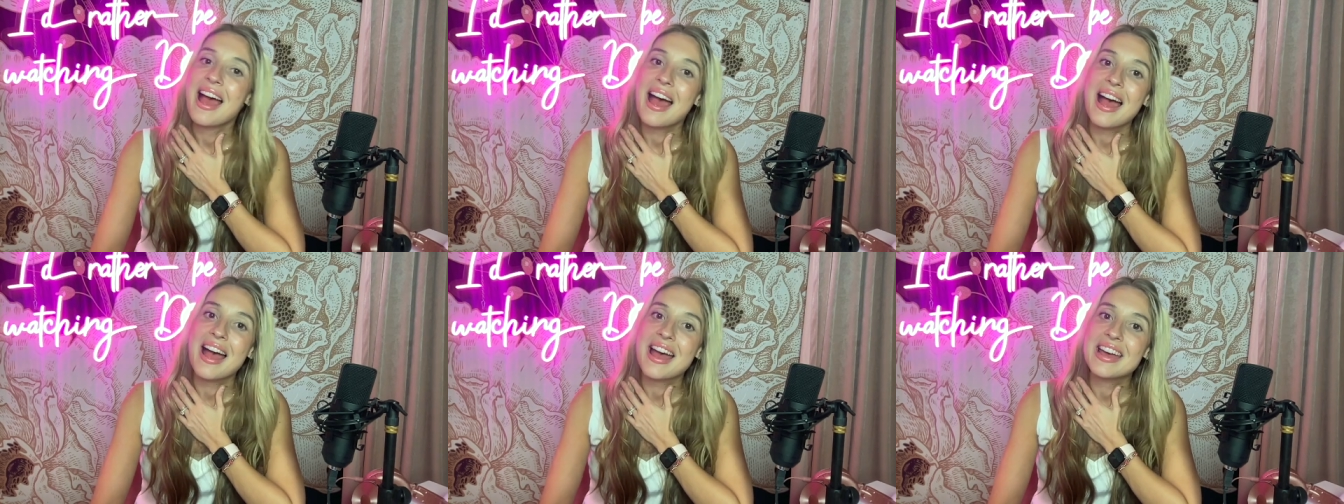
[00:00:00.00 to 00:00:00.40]

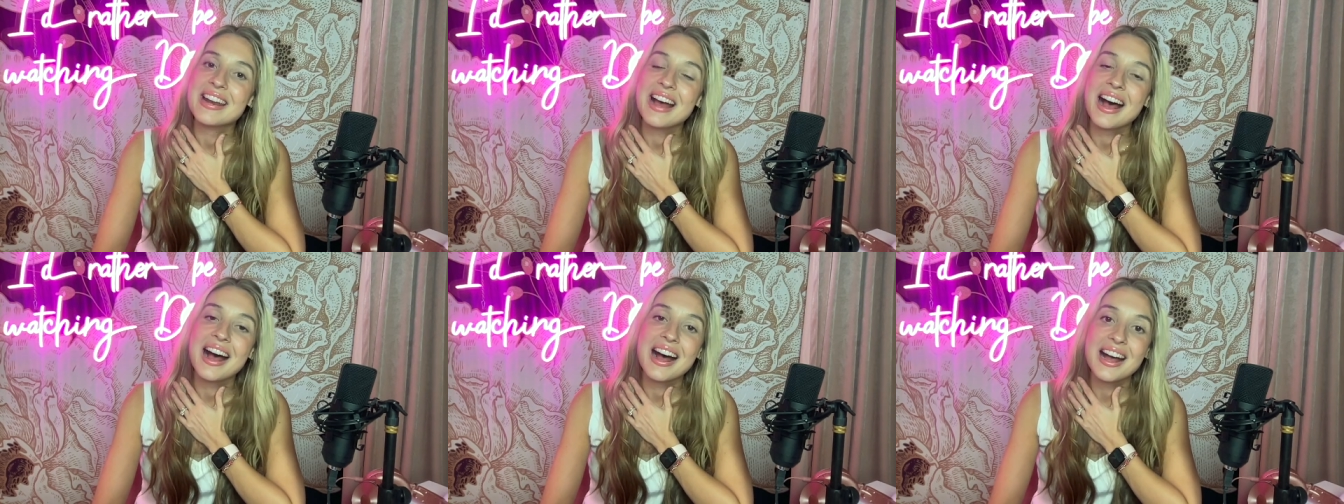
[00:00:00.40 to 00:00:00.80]
And
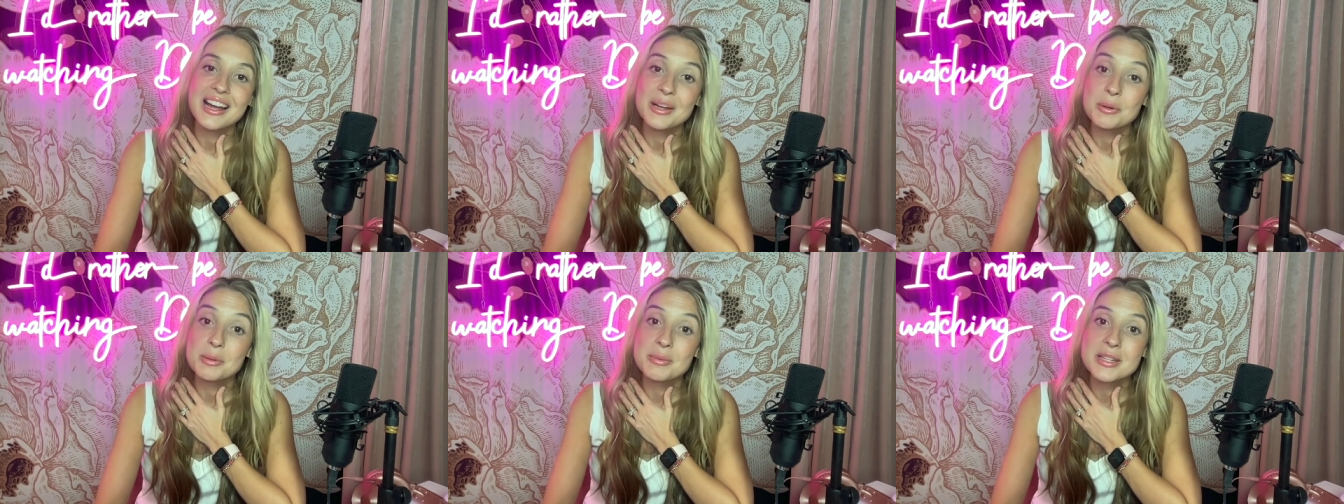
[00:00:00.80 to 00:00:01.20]

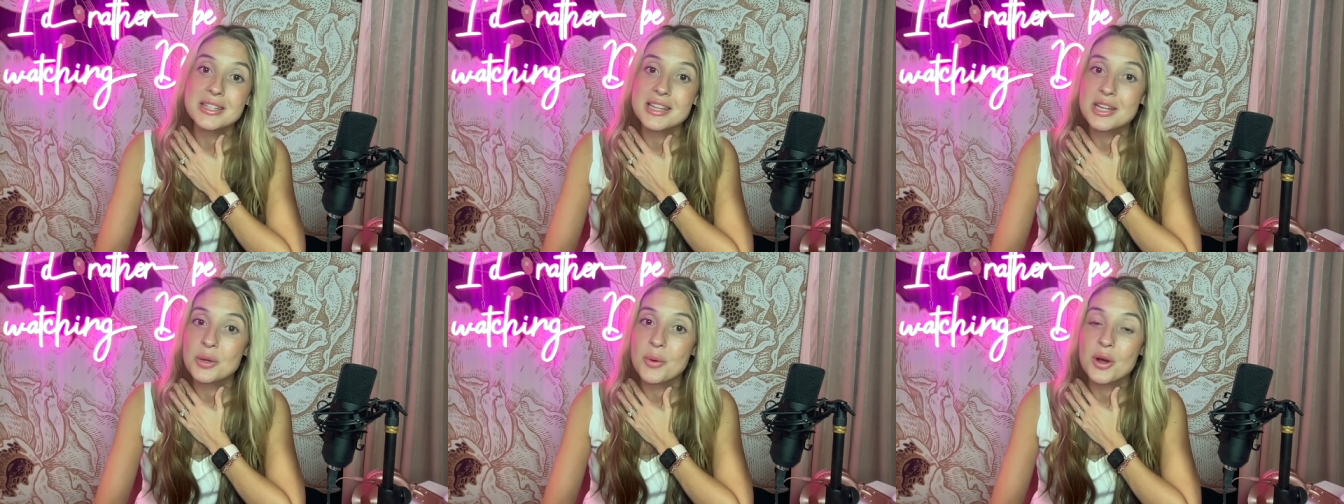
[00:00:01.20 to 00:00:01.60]
I will be
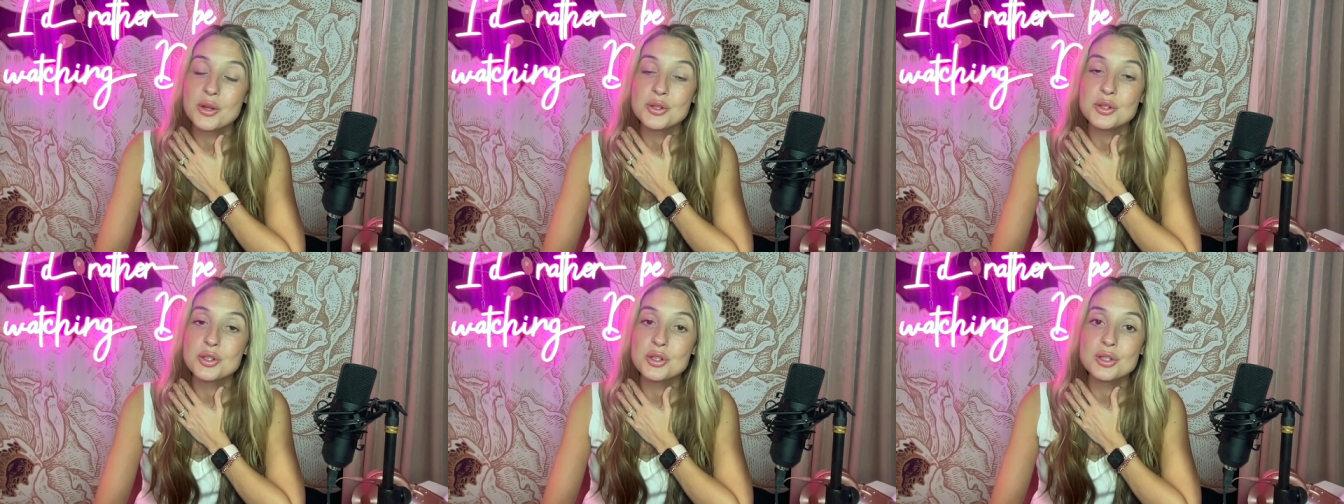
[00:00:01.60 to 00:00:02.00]
seeing you
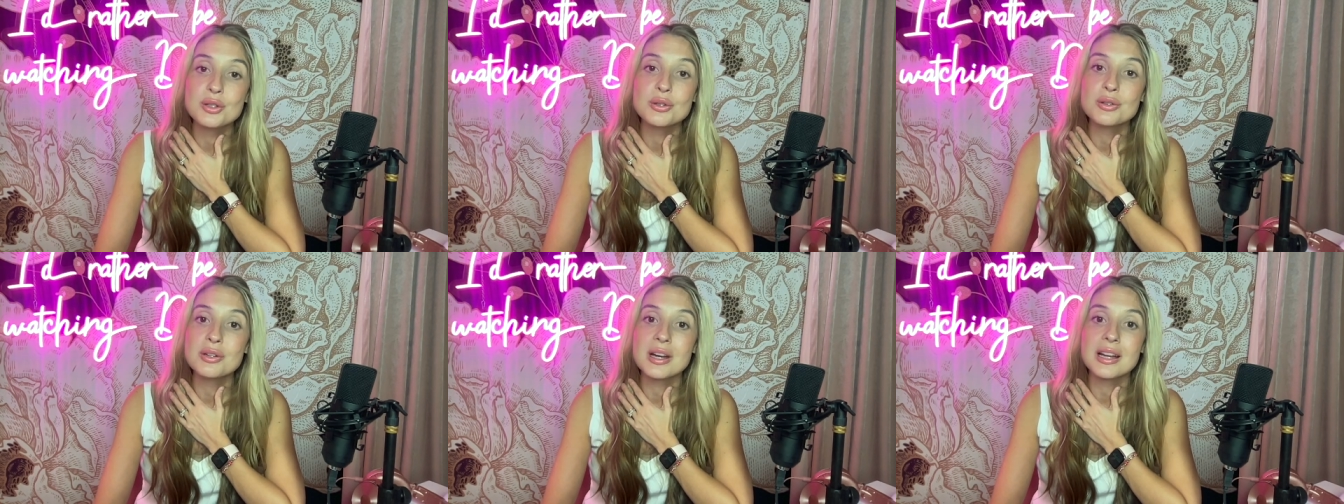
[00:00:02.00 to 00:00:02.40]
all
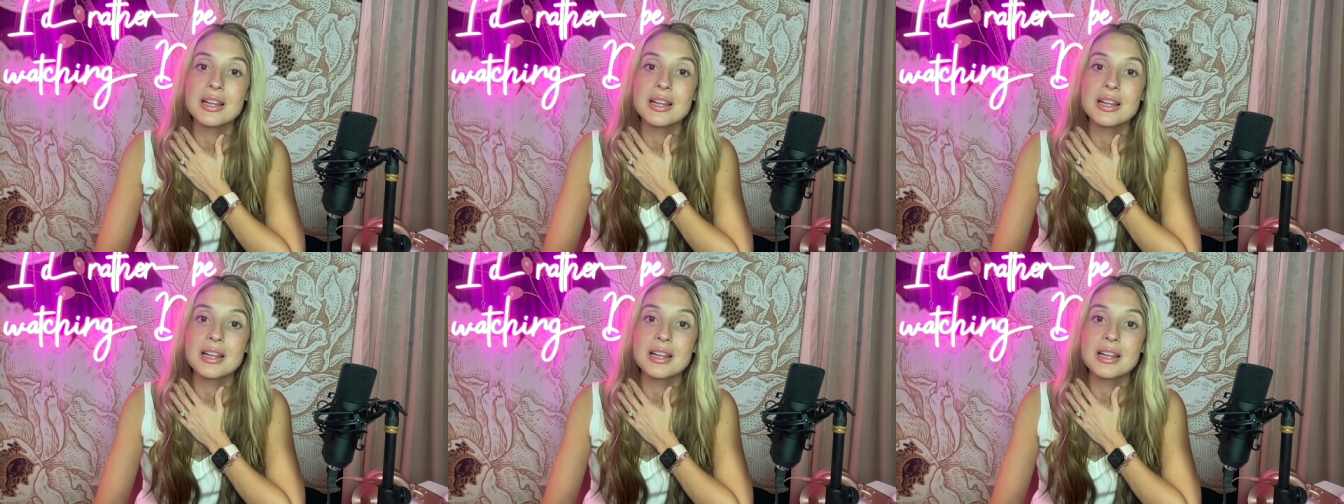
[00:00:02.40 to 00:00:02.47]
soon.